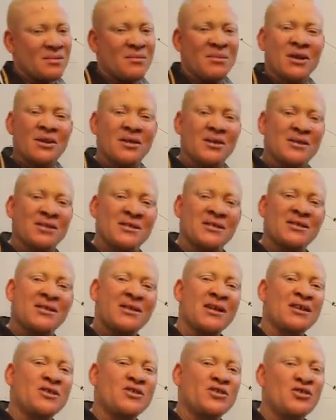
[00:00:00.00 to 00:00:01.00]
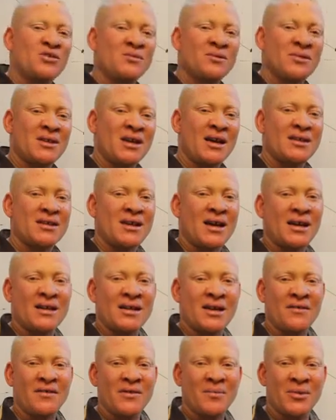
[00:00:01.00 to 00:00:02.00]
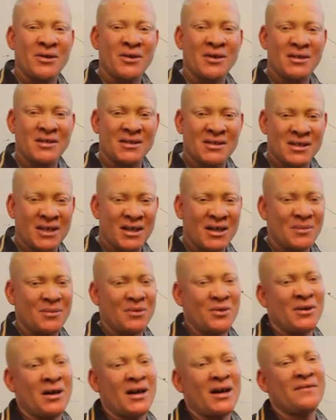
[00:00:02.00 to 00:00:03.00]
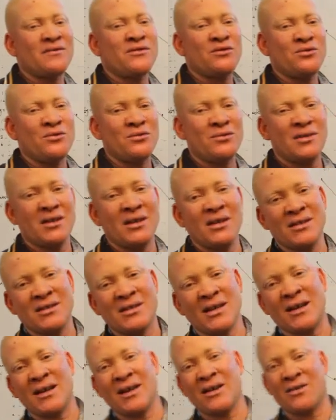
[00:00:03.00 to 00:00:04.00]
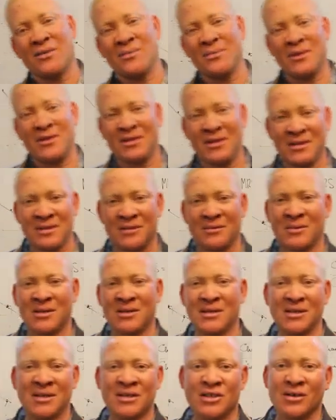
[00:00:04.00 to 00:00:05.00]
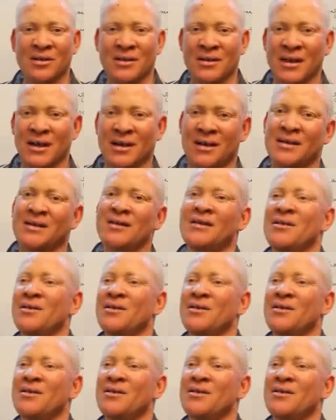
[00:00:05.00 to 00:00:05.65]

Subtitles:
because it is assumed that at every point in time you have two things that are competing with each other